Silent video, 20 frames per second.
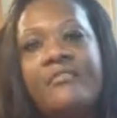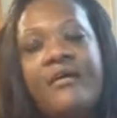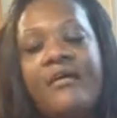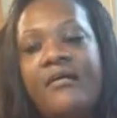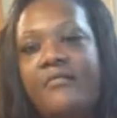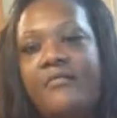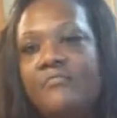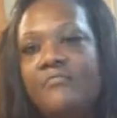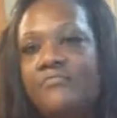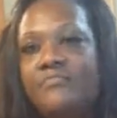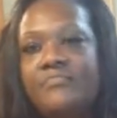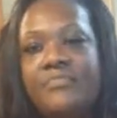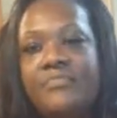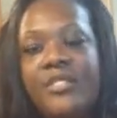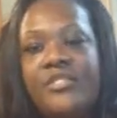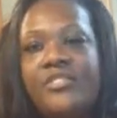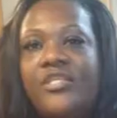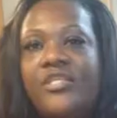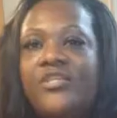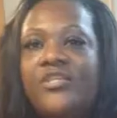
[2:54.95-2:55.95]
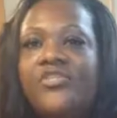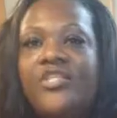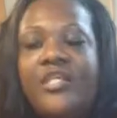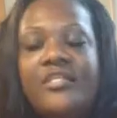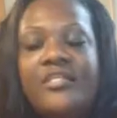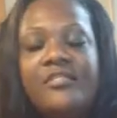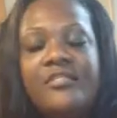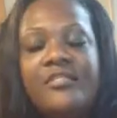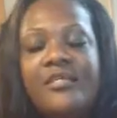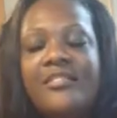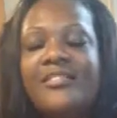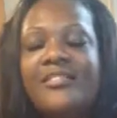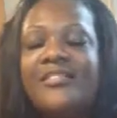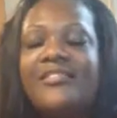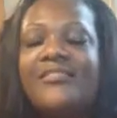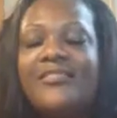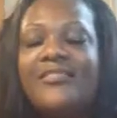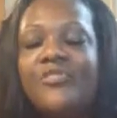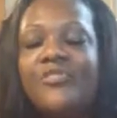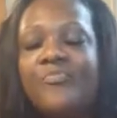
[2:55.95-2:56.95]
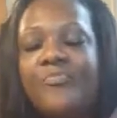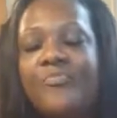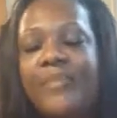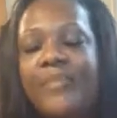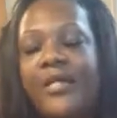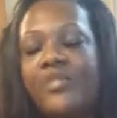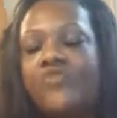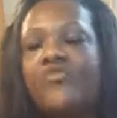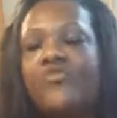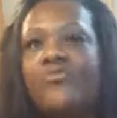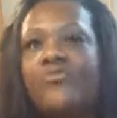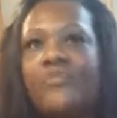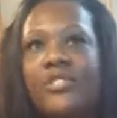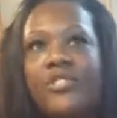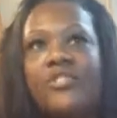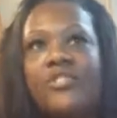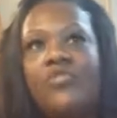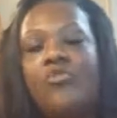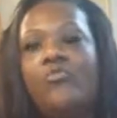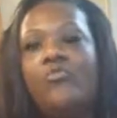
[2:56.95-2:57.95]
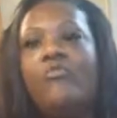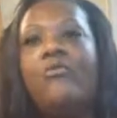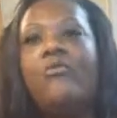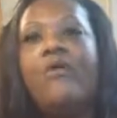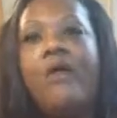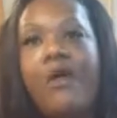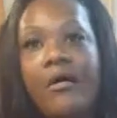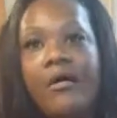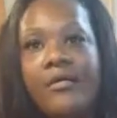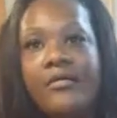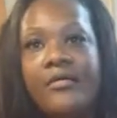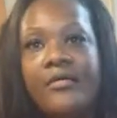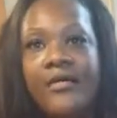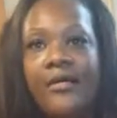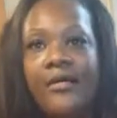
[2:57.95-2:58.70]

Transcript: Um, it's there's it, it's the spectrum is so broad.